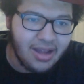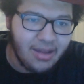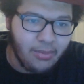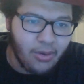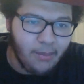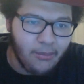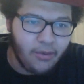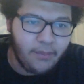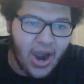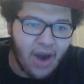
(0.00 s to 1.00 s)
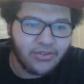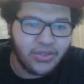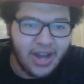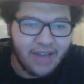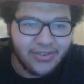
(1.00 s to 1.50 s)
and more powerful
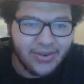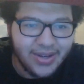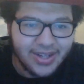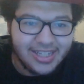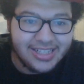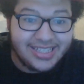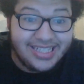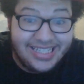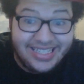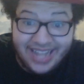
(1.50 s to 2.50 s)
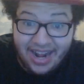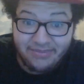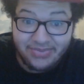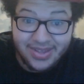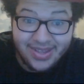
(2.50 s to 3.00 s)
than ever. Damn!